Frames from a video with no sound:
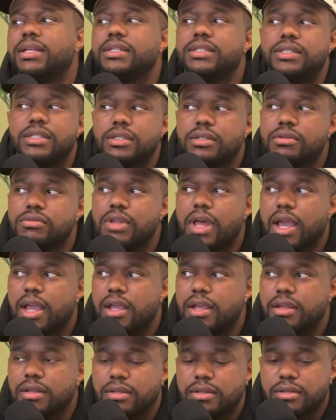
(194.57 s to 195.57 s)
Everybody's still
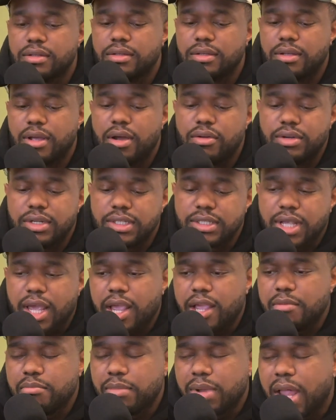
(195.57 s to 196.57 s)
like on the
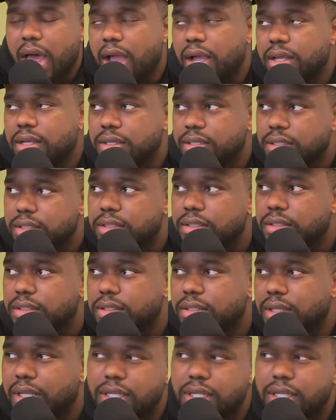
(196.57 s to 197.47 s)
same block essentially.